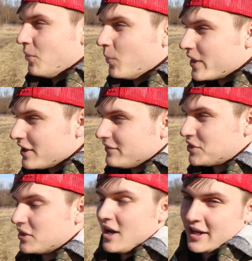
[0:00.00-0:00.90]
The winner of the
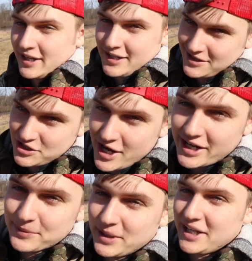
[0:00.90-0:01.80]
truck is
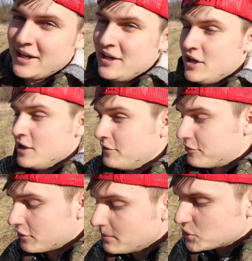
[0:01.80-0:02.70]
Jacob Lee
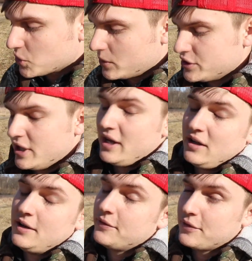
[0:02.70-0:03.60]
from
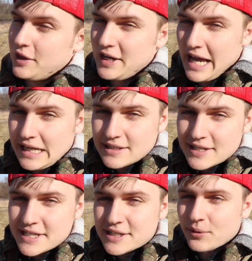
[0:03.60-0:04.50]
Georgia for the
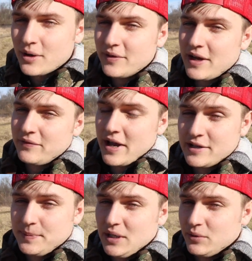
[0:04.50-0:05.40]
96 12-valve
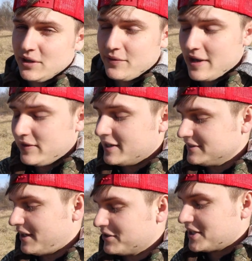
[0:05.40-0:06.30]
5-speed with the
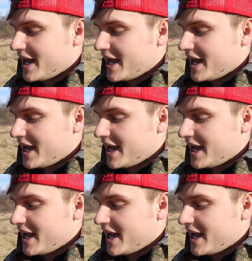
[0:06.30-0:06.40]
$5,000